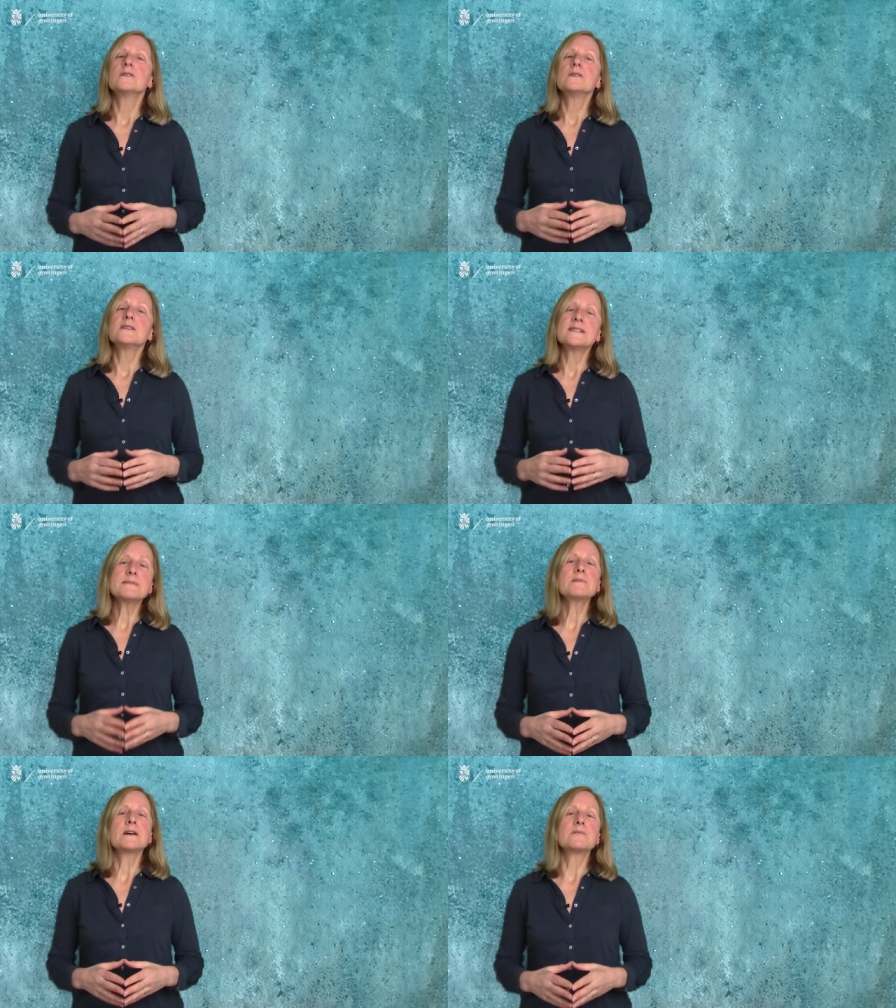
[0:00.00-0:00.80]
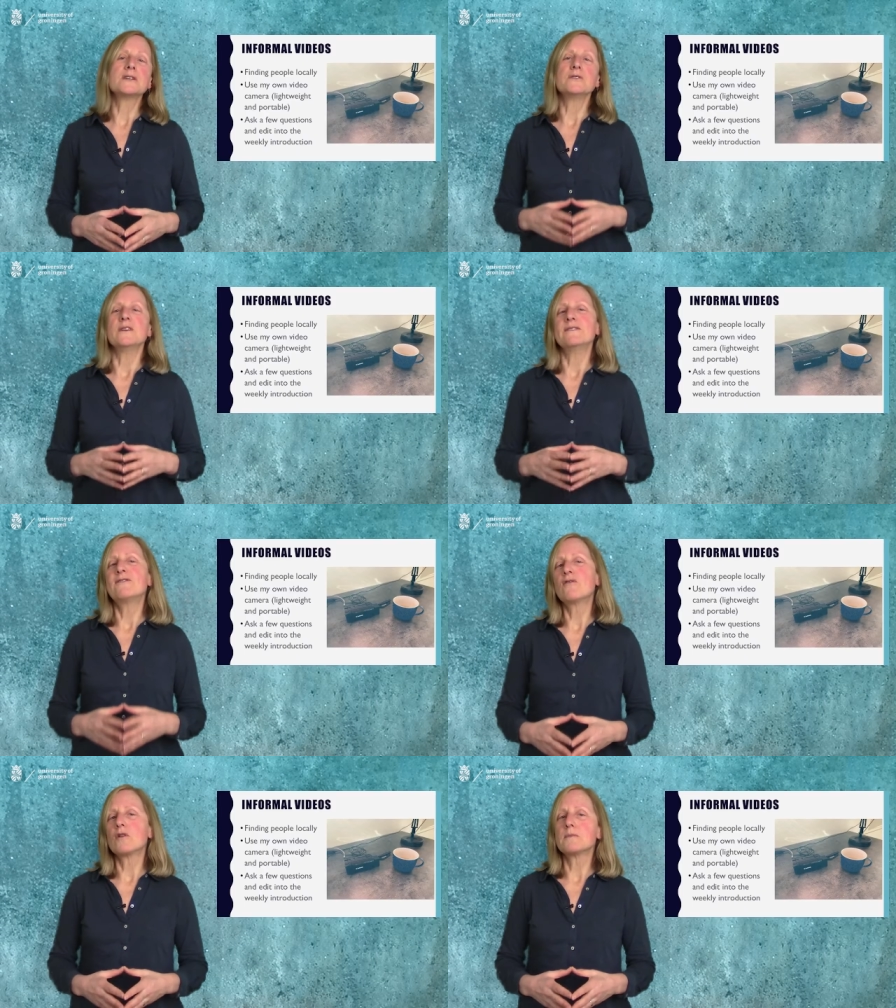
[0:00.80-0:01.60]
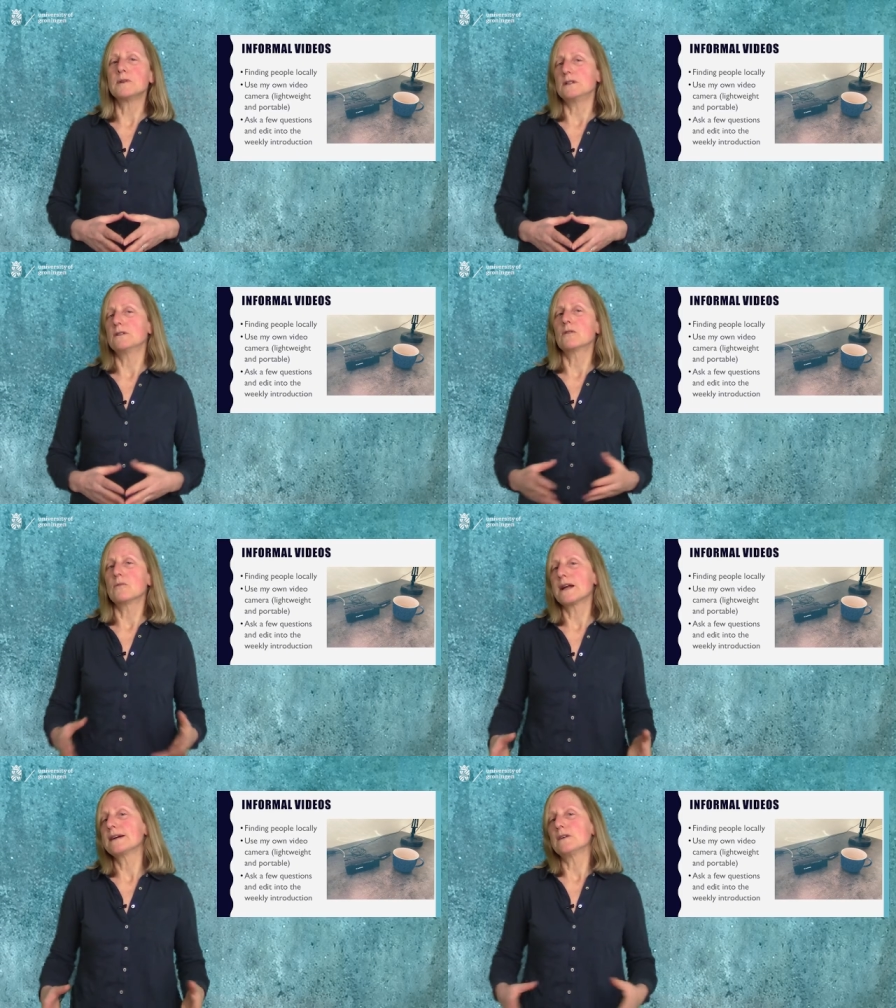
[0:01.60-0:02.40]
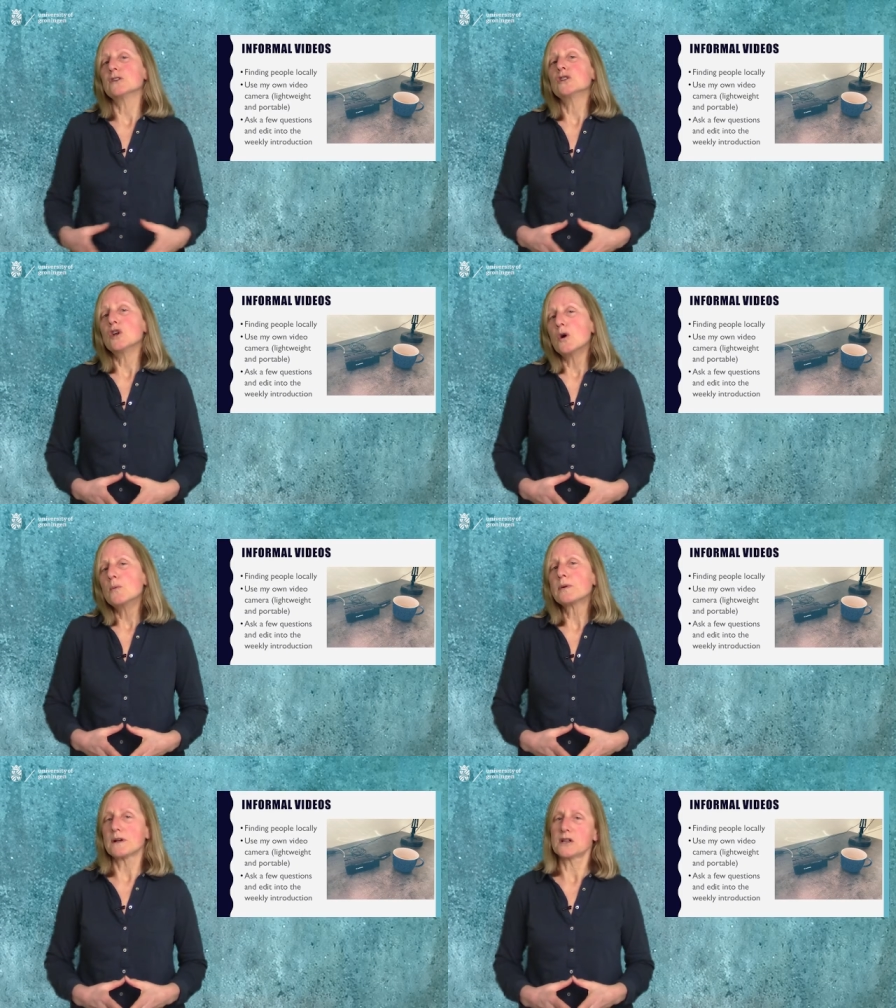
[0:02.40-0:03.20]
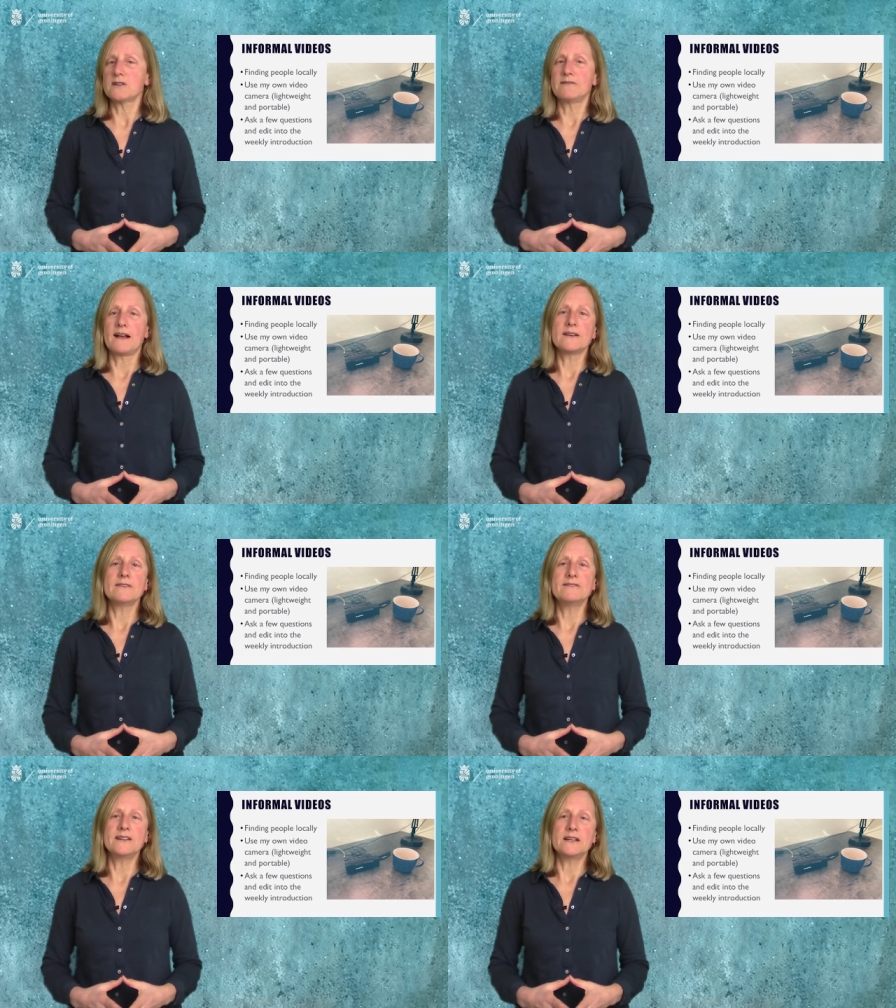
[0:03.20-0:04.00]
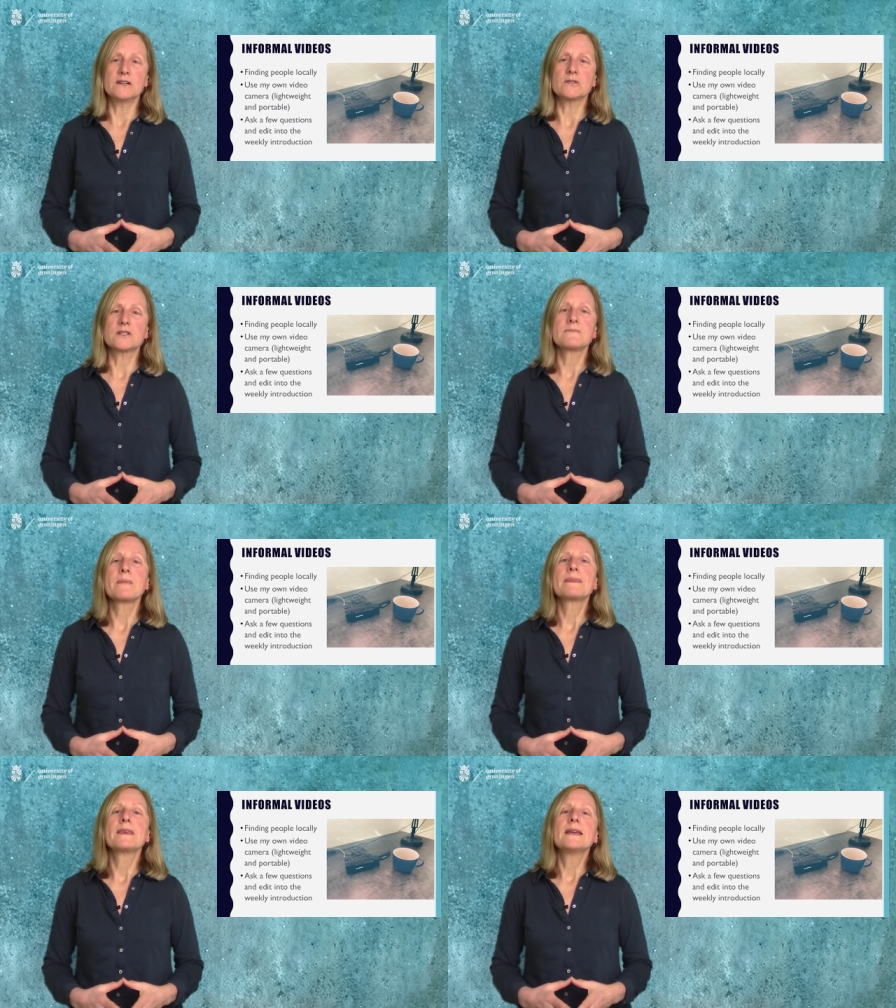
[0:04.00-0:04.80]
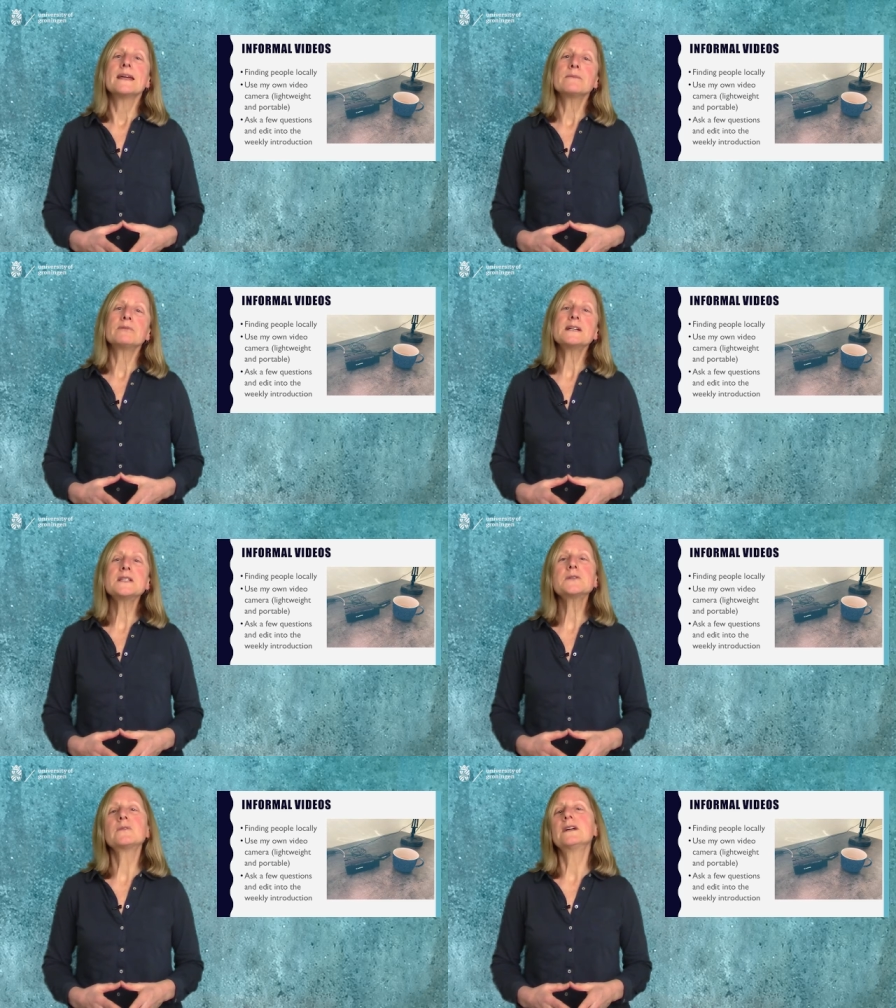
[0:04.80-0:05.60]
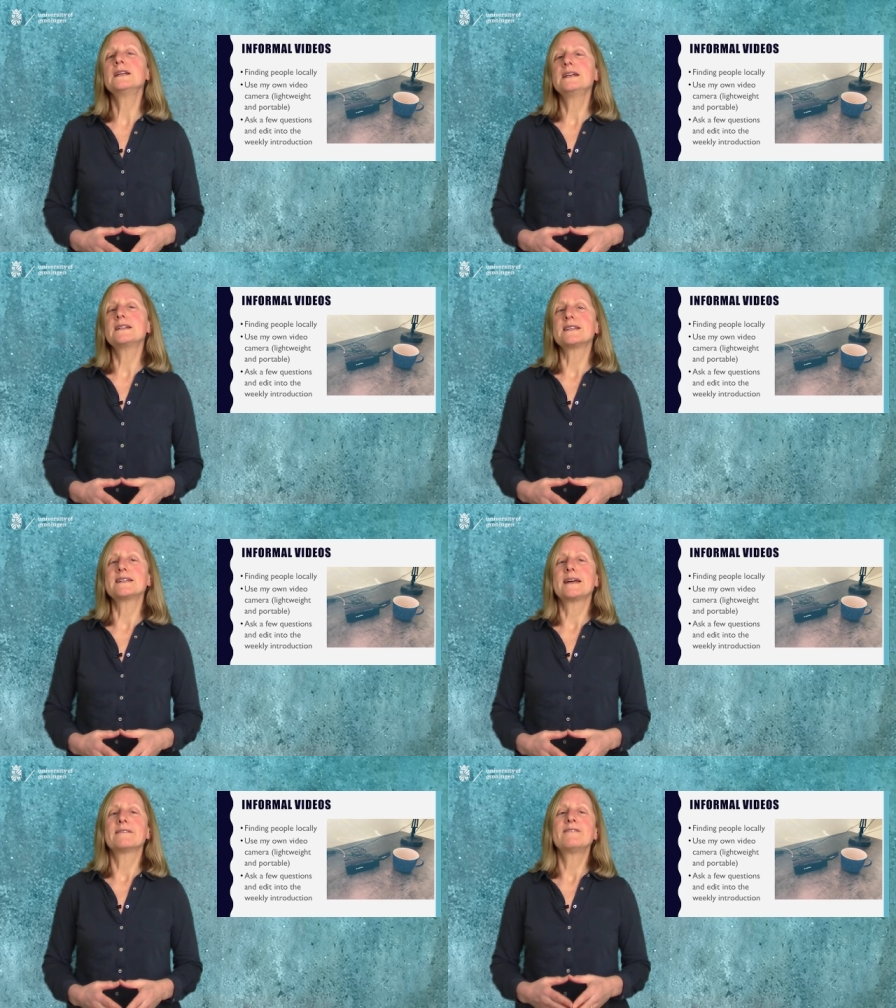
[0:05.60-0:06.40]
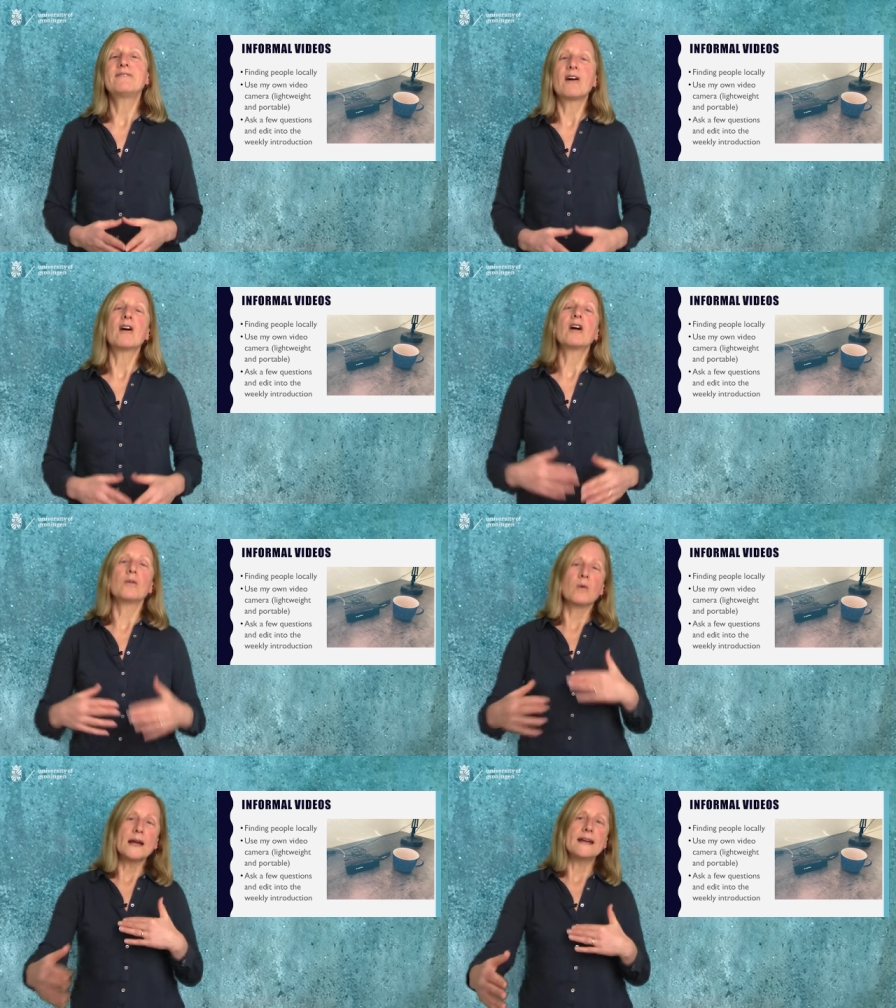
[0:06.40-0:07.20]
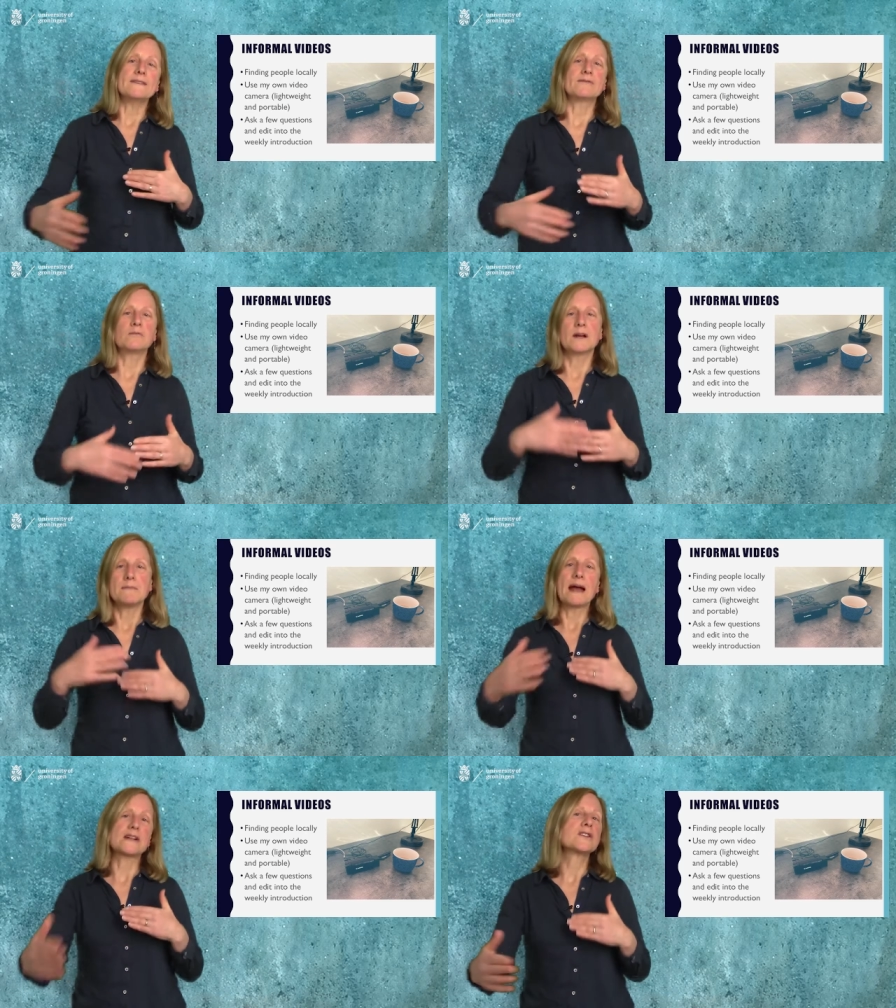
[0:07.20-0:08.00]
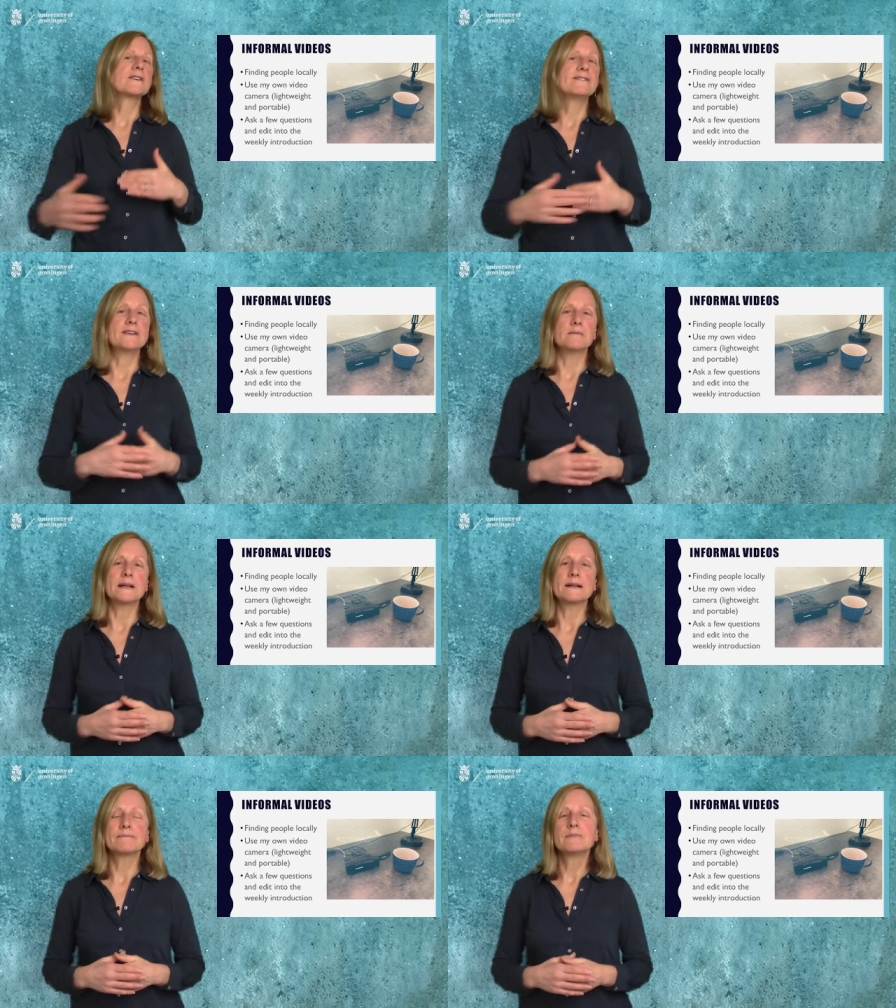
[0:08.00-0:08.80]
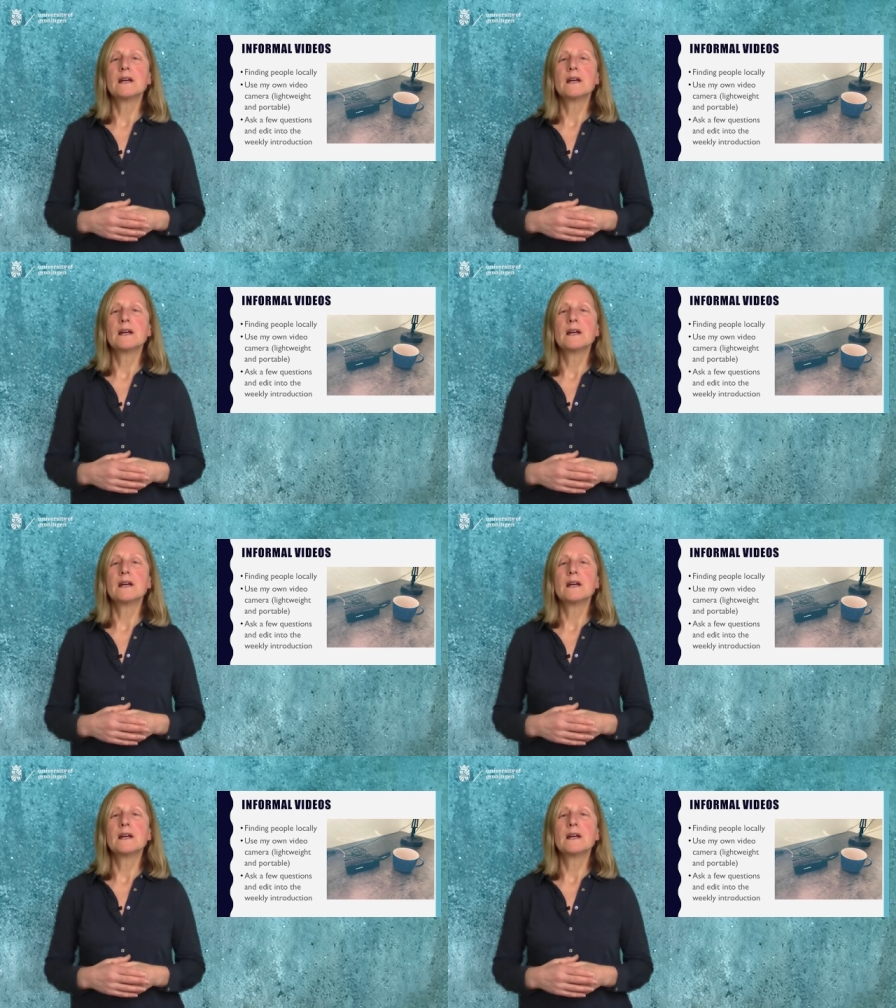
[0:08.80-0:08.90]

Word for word: Sometimes I do informal, or what I call the low production value videos, in places where I need to stand far away from what I'm actually filming.